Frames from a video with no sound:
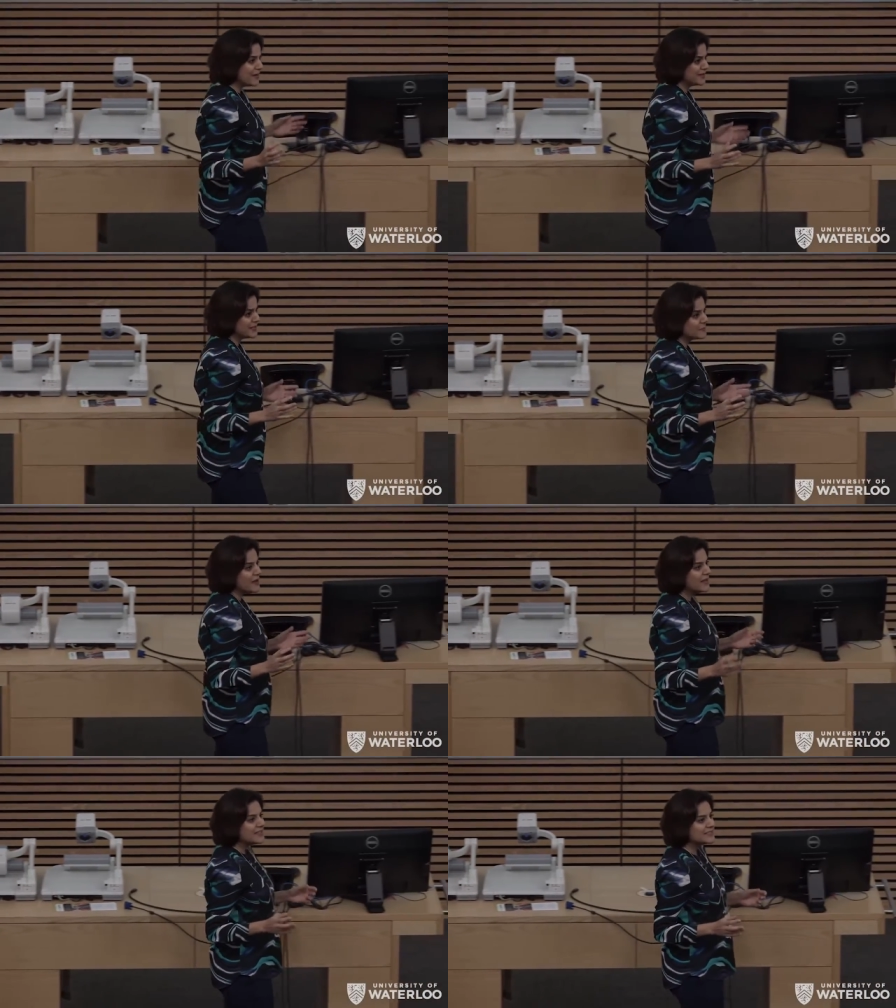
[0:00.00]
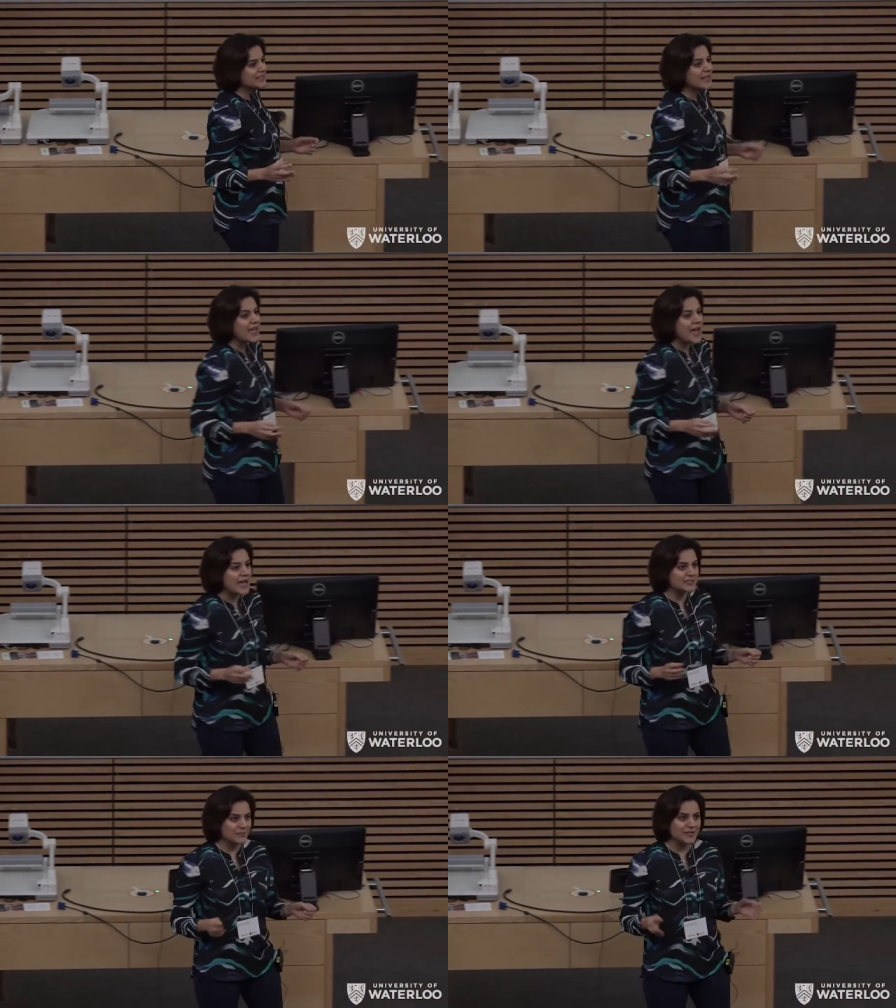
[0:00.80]
bonding policy
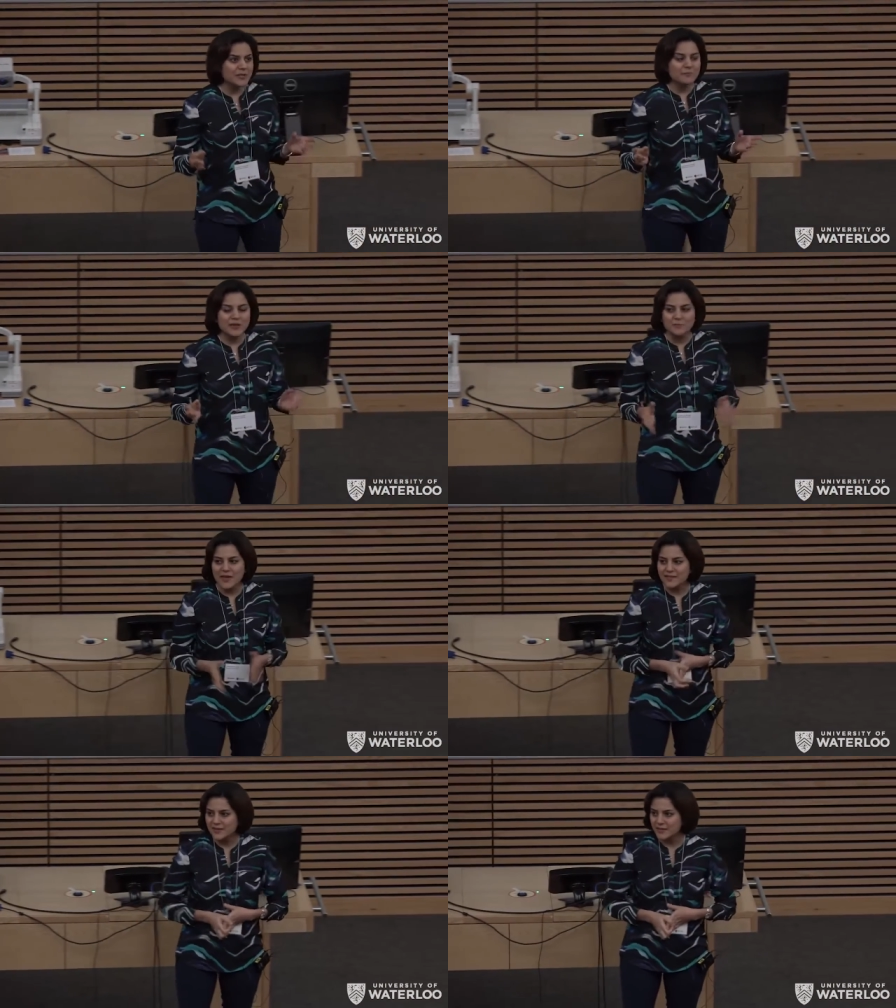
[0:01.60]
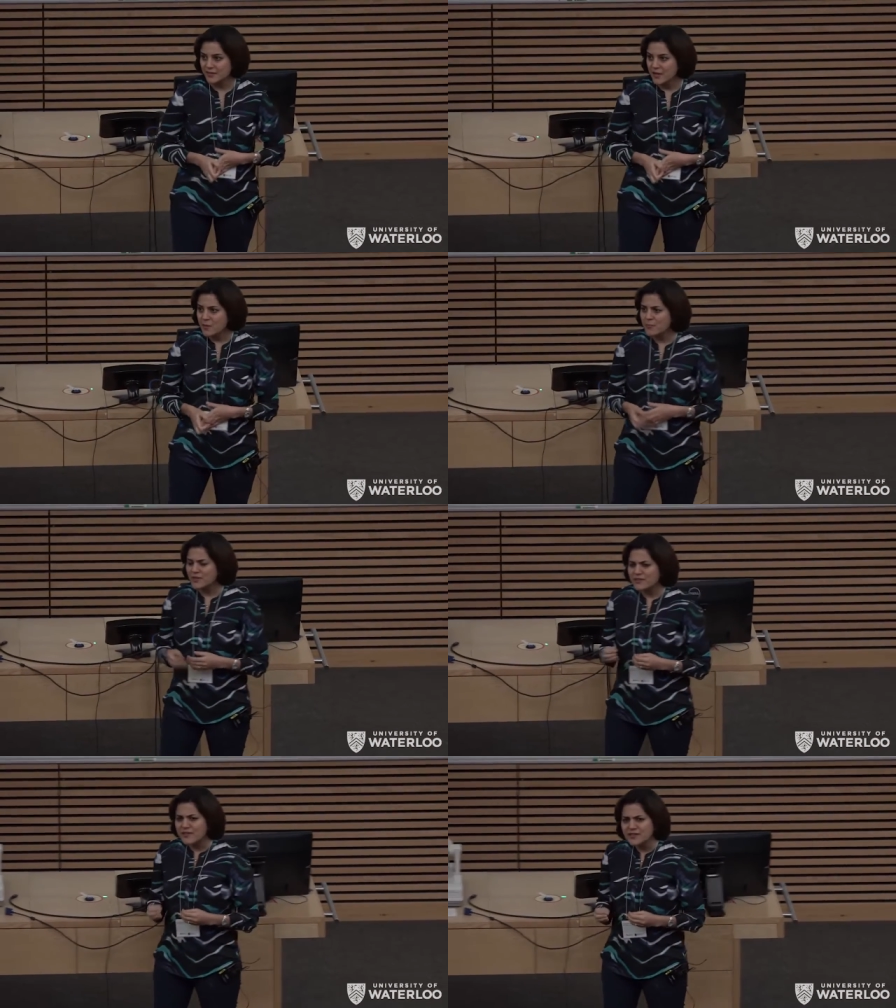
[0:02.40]
has been implemented,
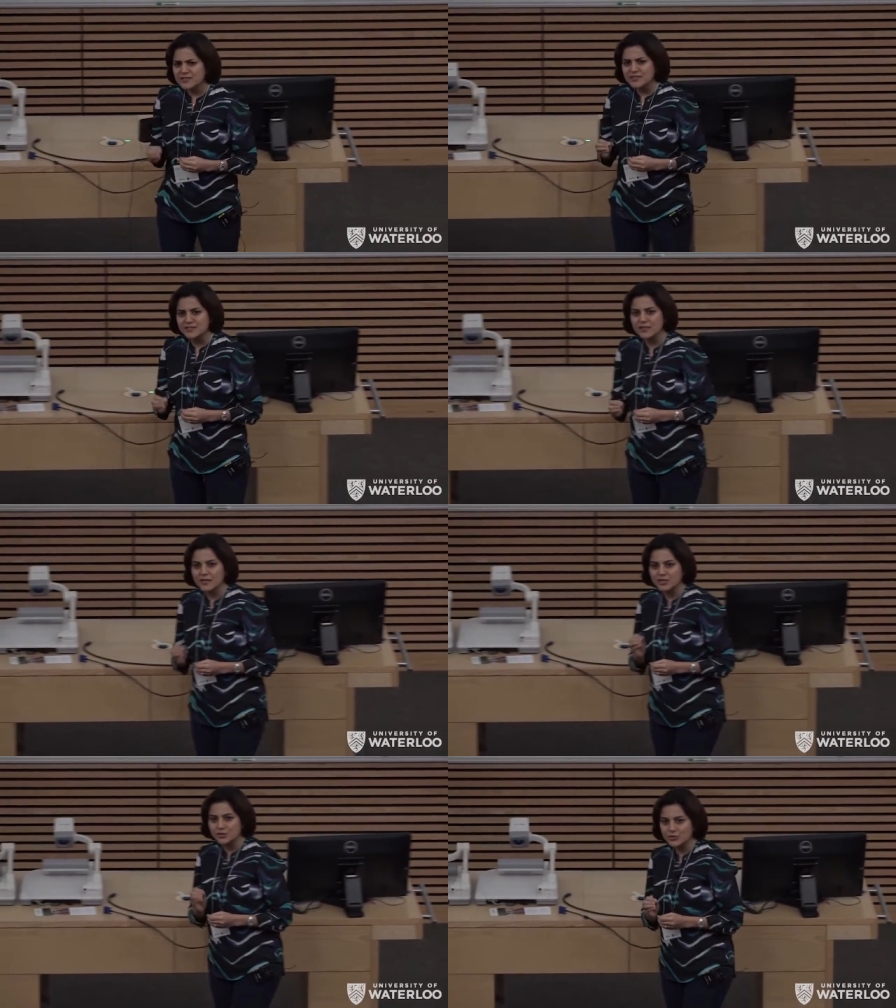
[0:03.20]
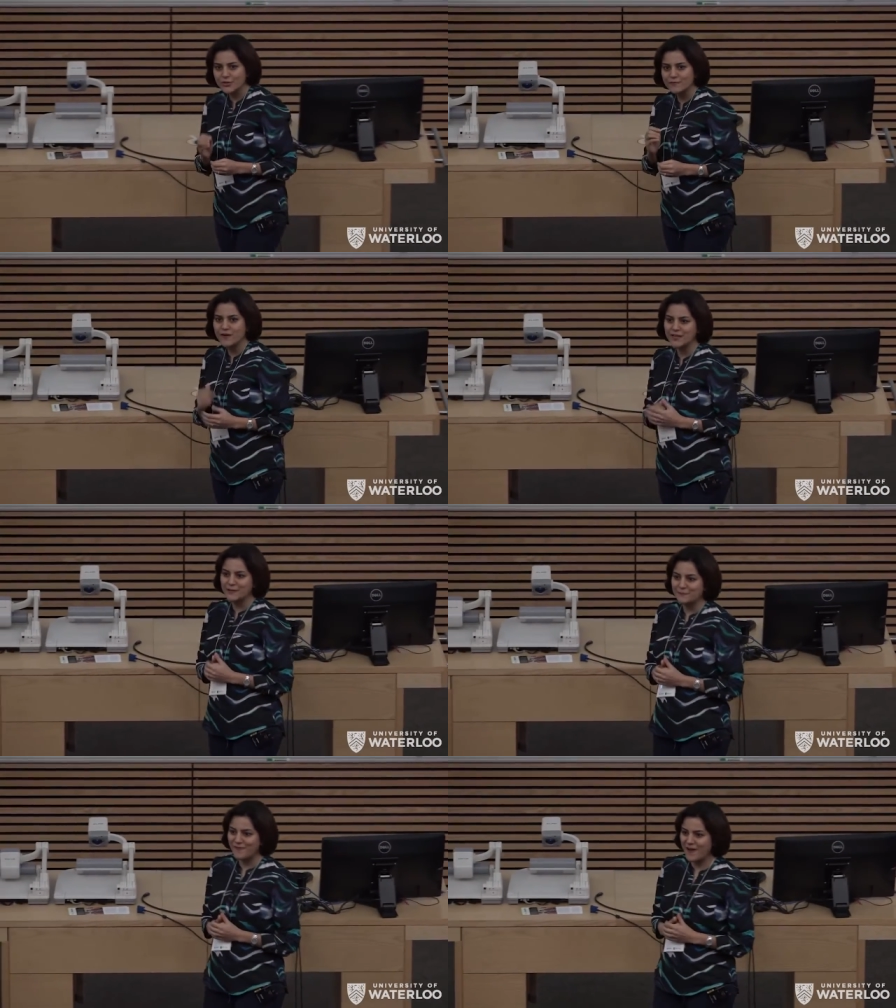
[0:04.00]
but there is still a shortfall
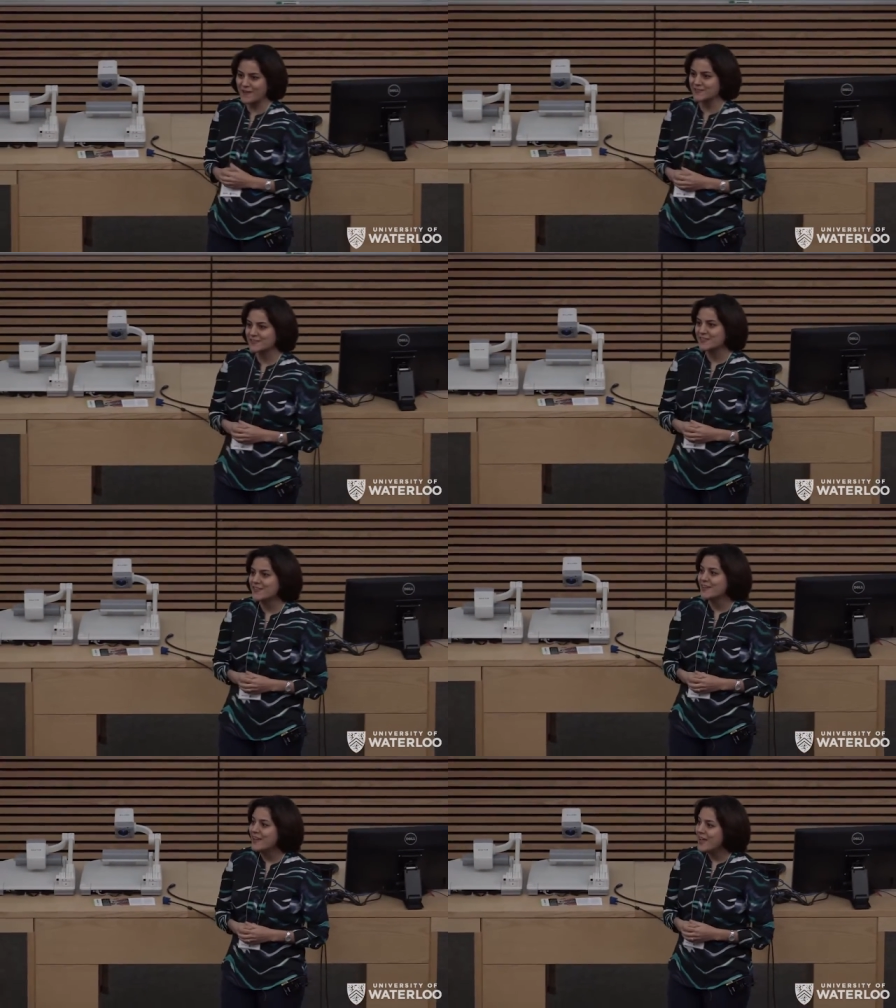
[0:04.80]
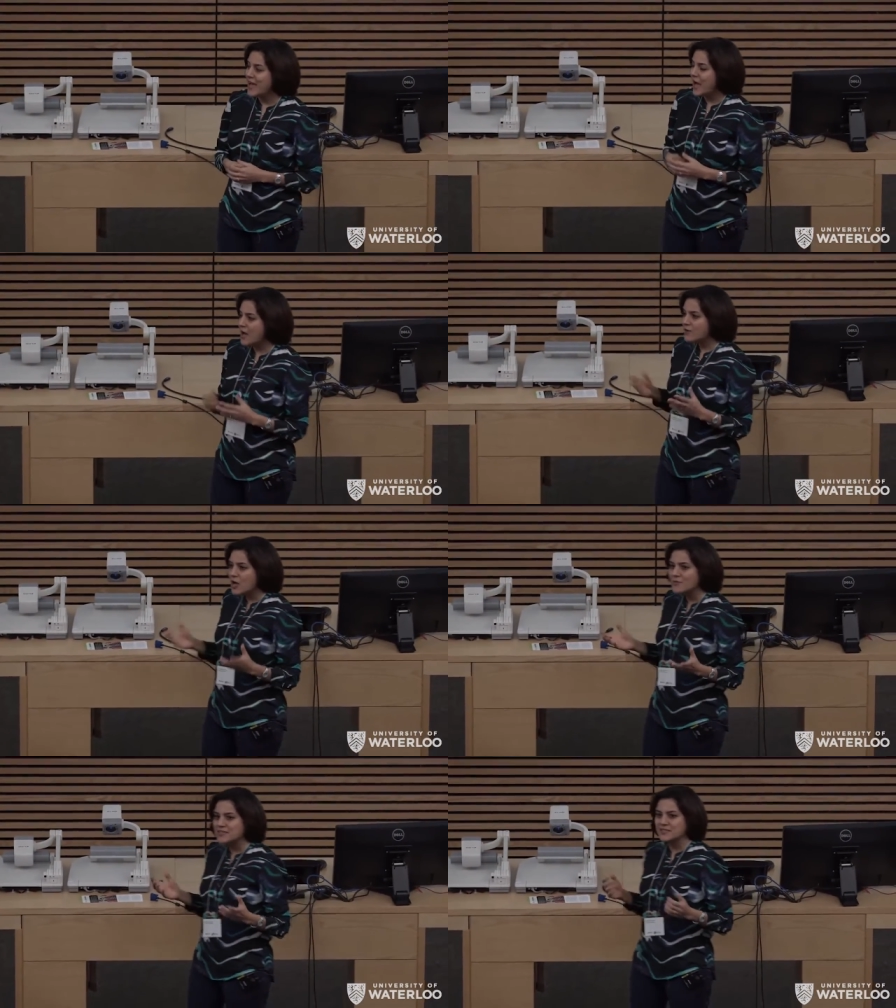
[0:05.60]
in funds. How
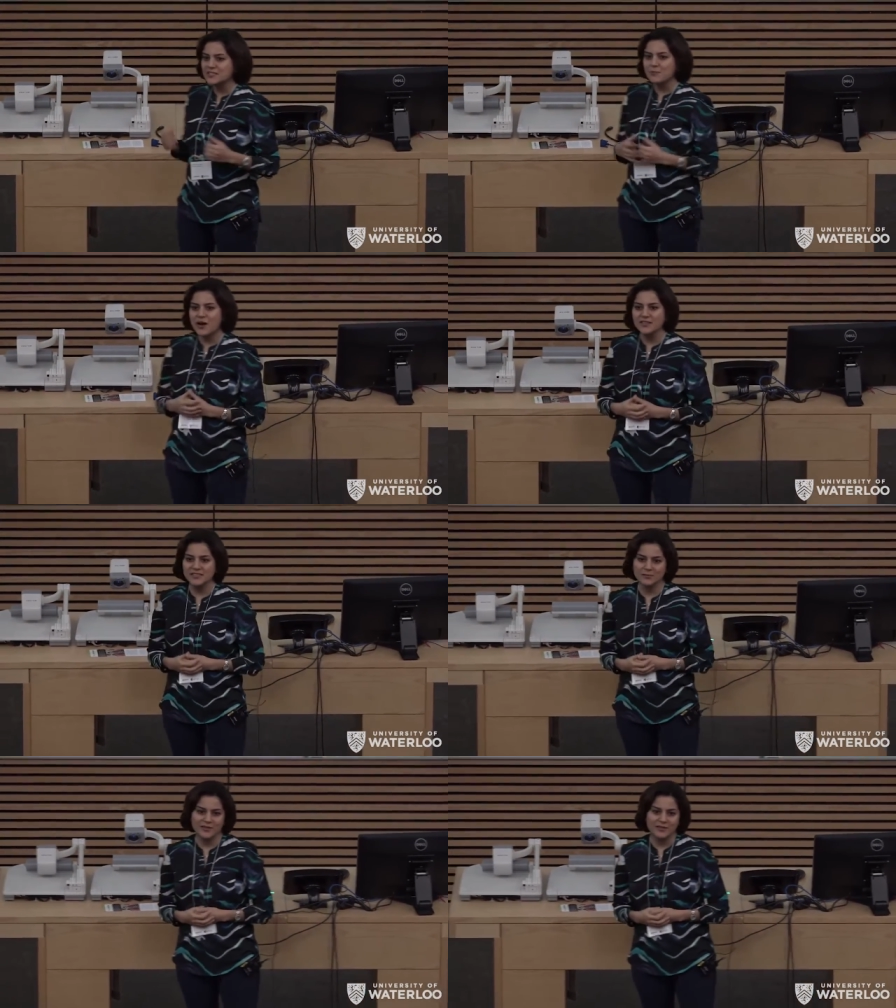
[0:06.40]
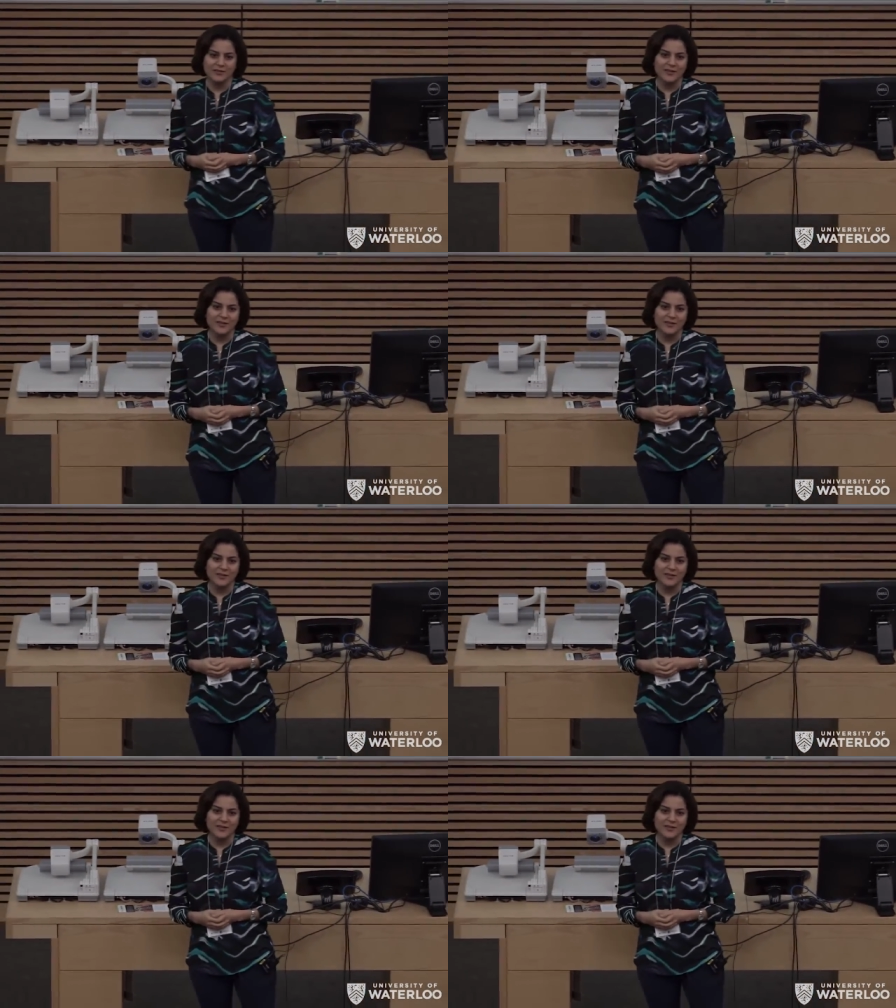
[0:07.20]
come is this possible?